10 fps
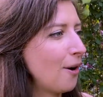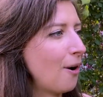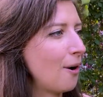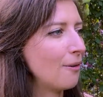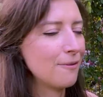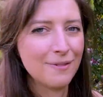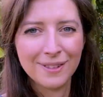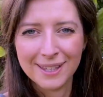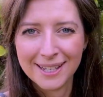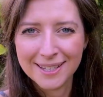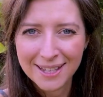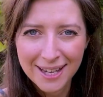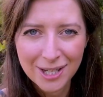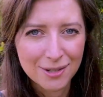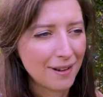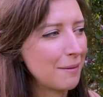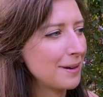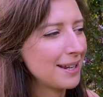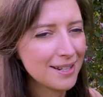of the sage family,